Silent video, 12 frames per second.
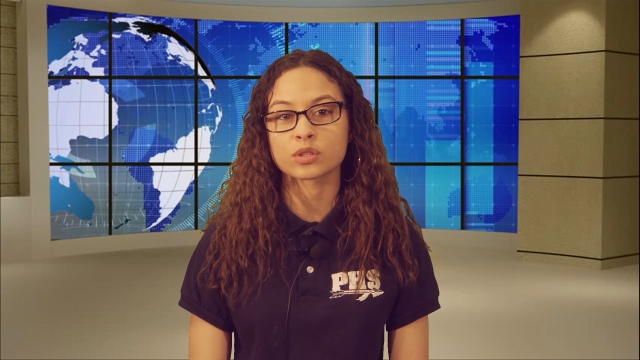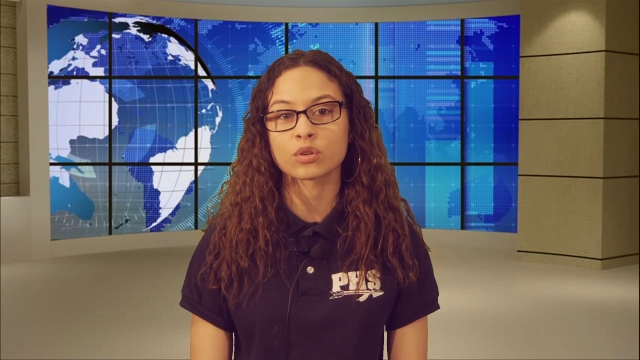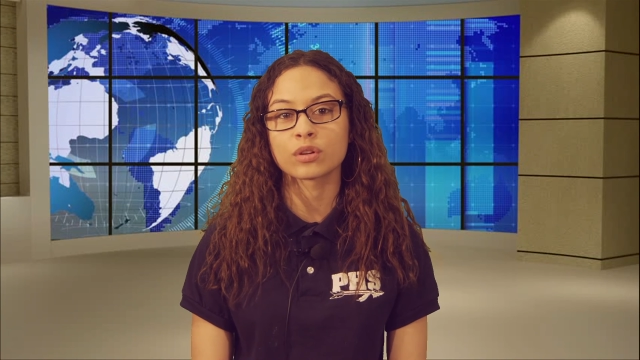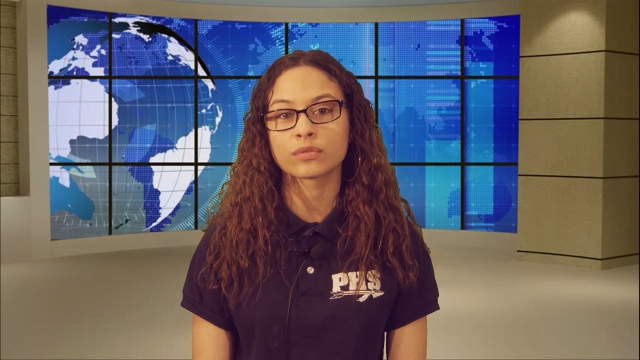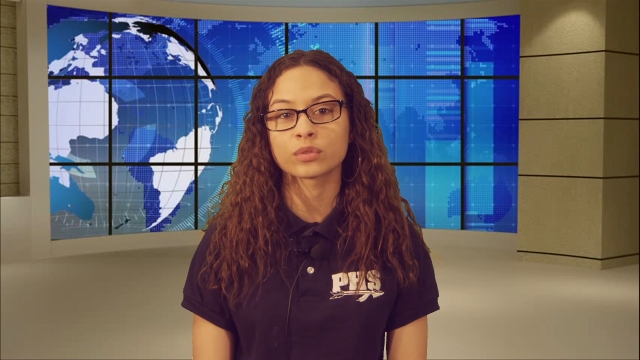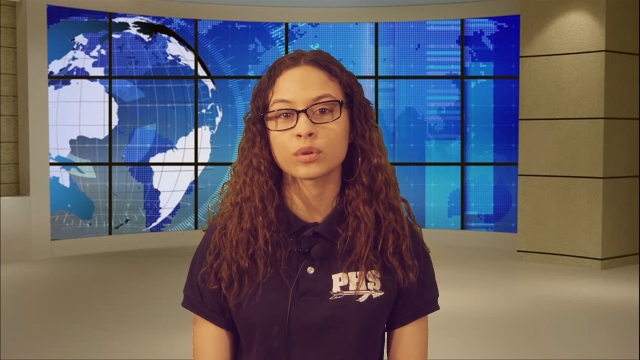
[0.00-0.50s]

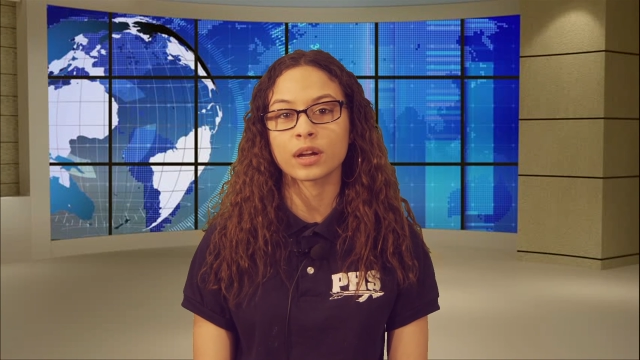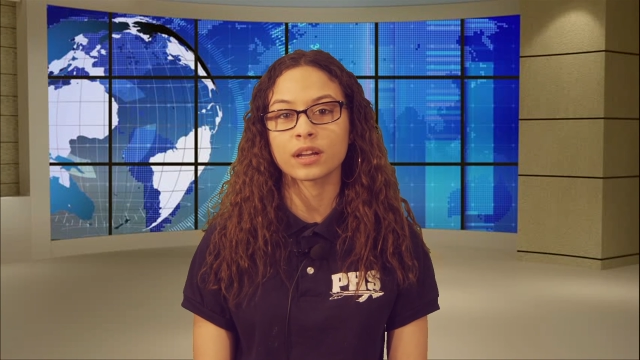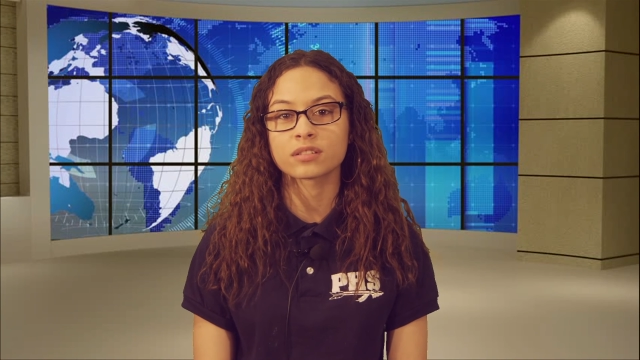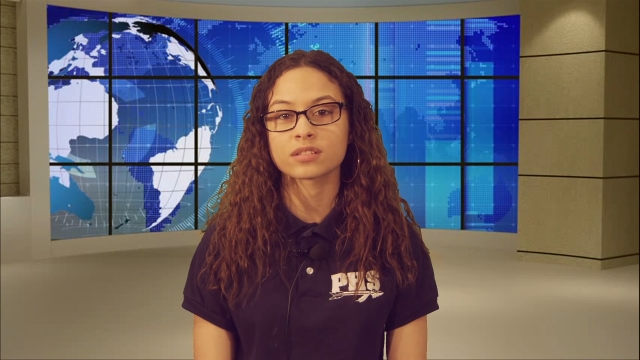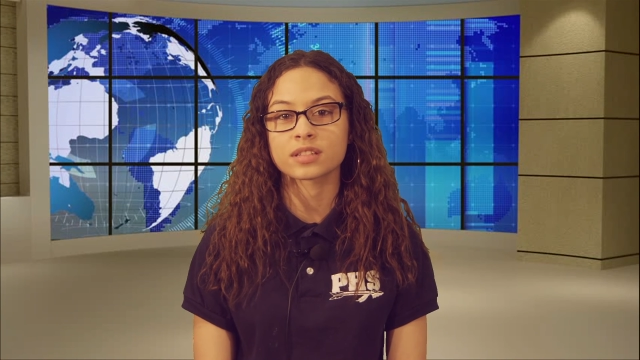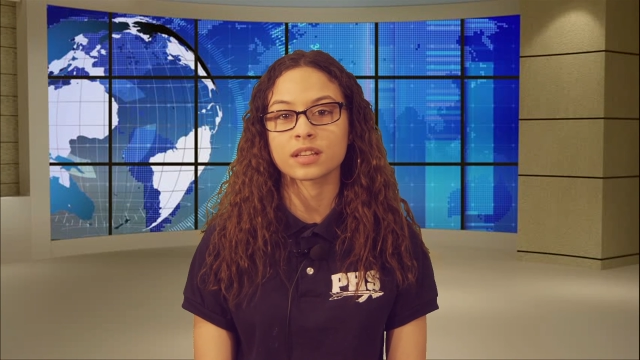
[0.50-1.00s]
so if you are
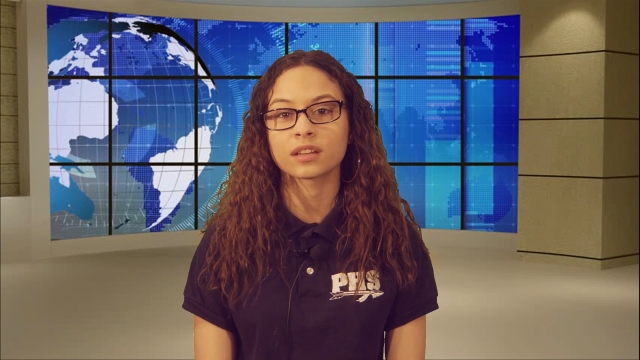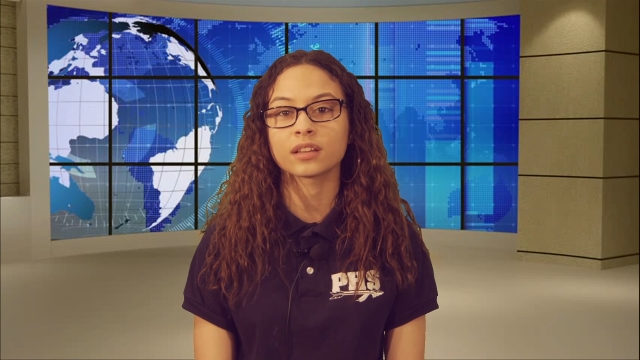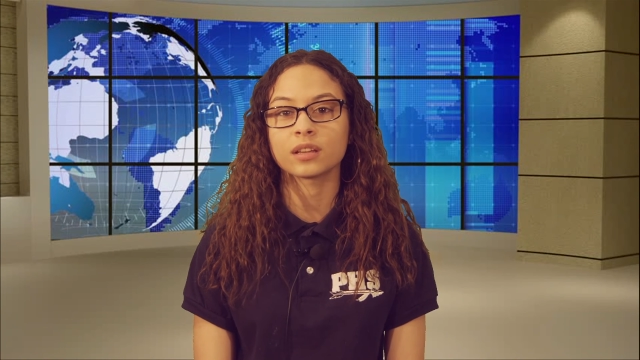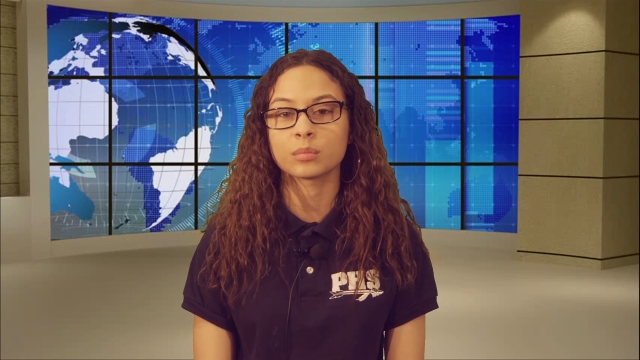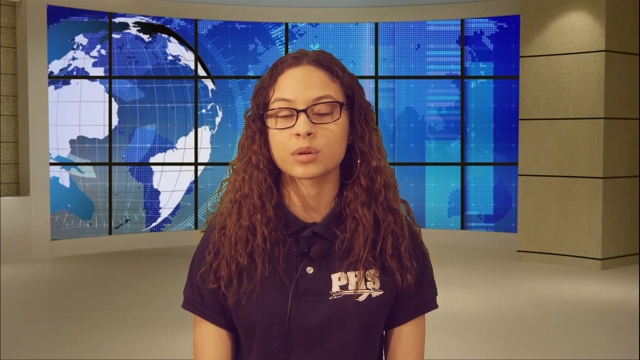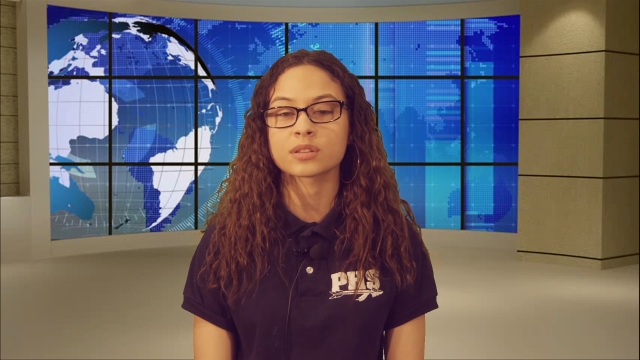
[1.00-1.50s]
interested,
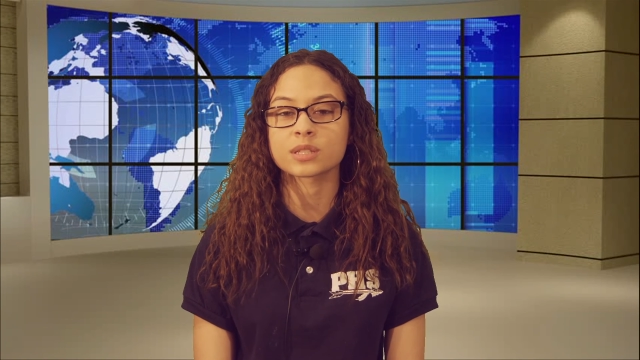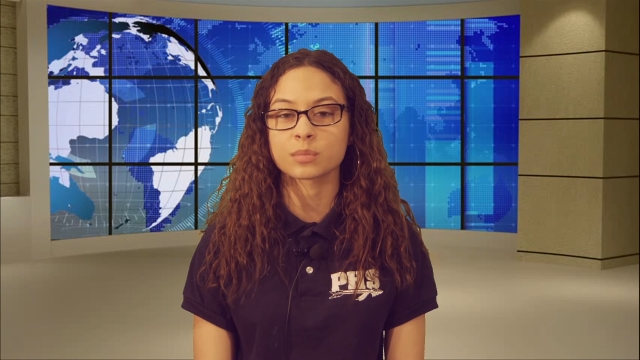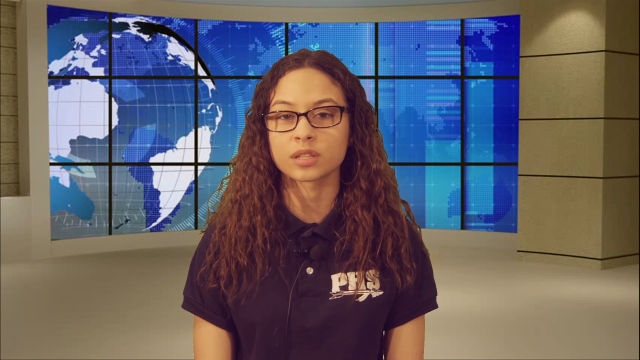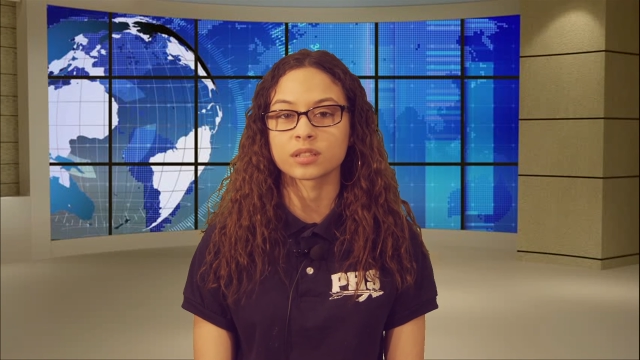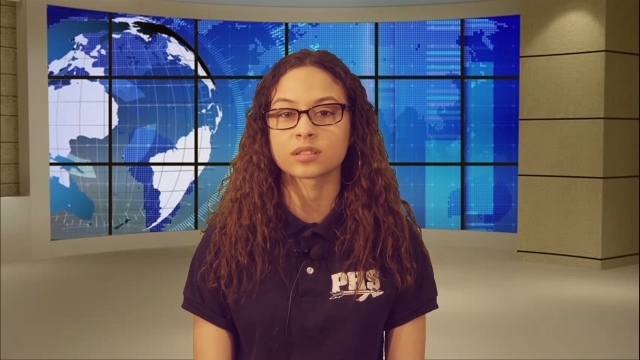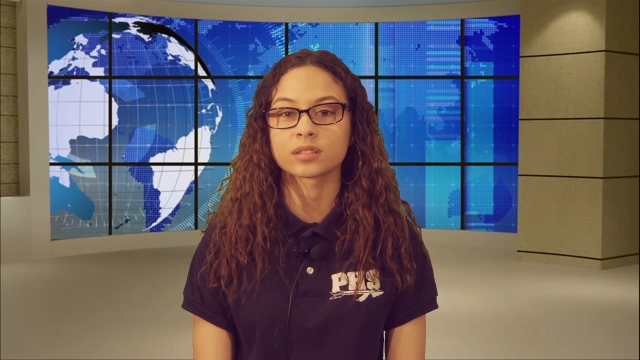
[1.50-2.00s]
email
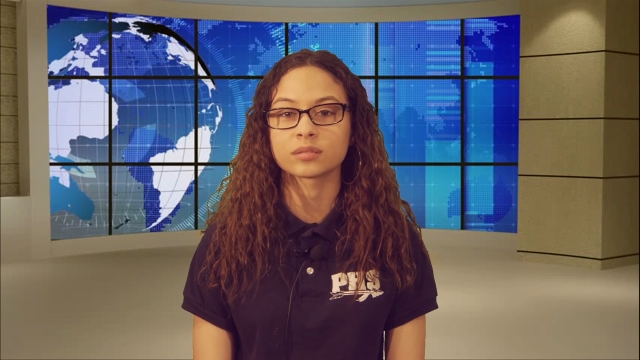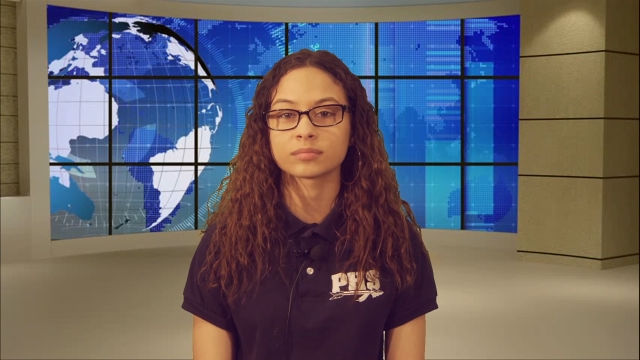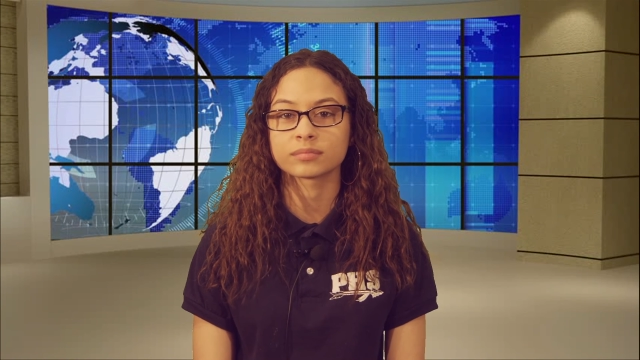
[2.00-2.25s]
Smiggs.